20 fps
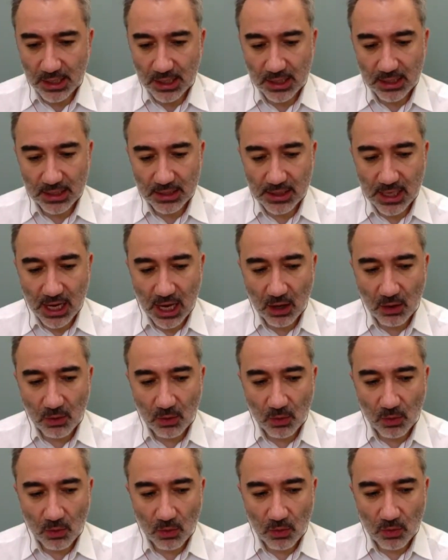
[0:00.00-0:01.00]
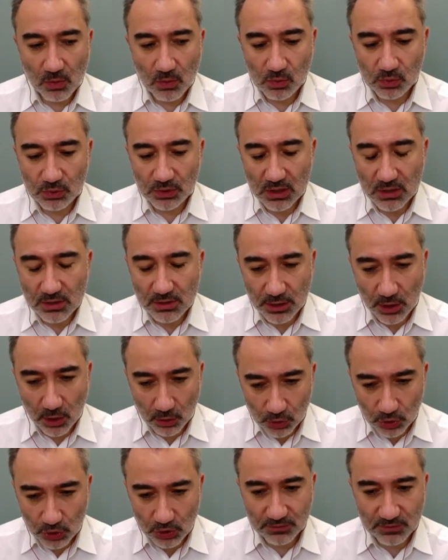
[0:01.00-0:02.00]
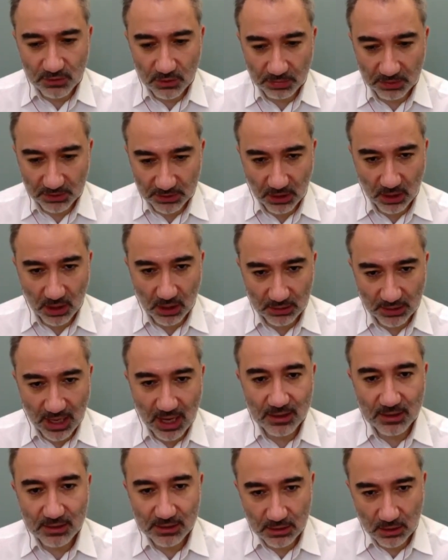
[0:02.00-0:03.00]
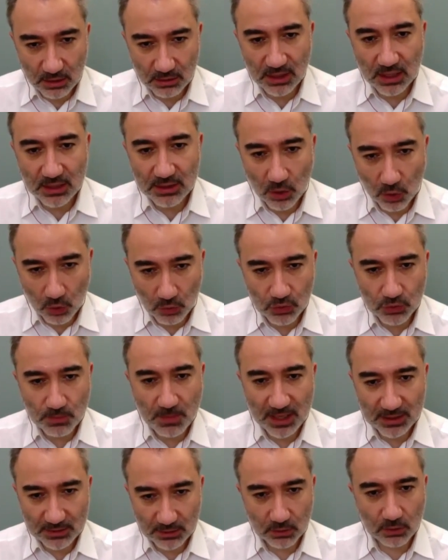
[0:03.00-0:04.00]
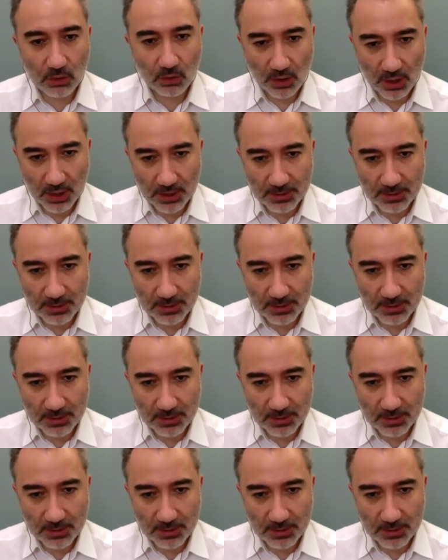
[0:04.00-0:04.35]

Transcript: Now, the notion of triple talaq, that goes back to the Quran.